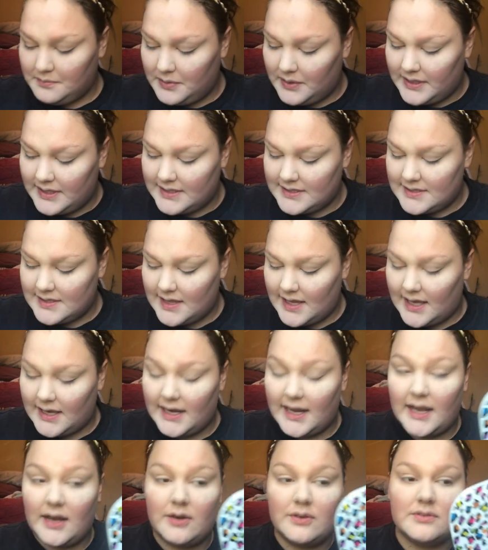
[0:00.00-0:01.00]
blend that
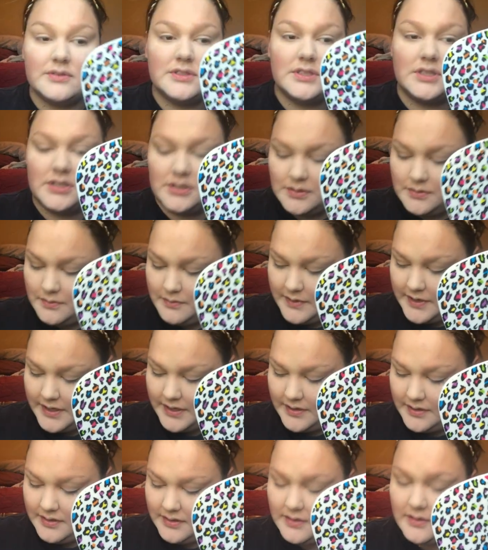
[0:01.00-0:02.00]
out
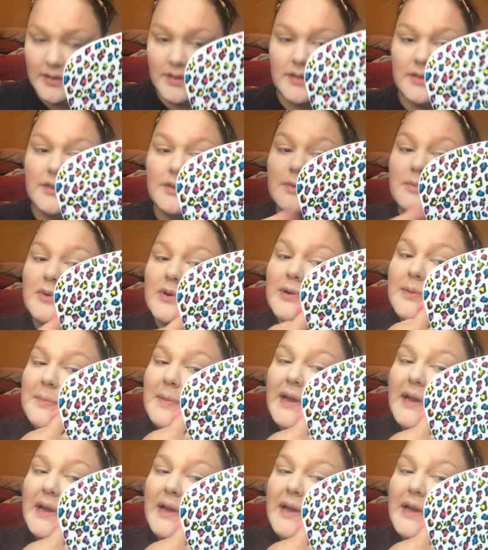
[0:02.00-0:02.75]
with a little more